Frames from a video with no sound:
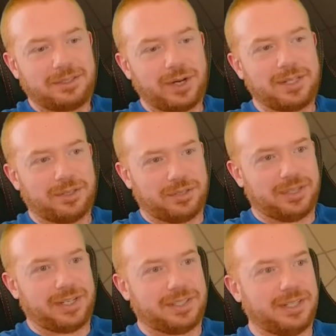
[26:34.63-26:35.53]
Trades are
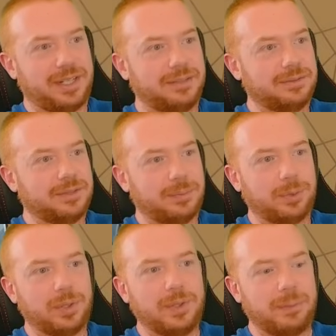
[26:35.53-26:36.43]
60.
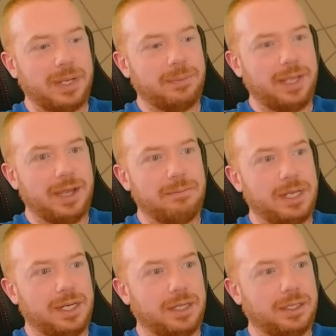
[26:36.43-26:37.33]
Blue would beat me
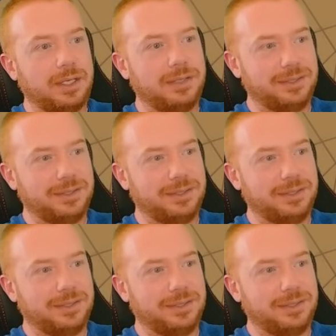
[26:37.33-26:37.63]
immediately.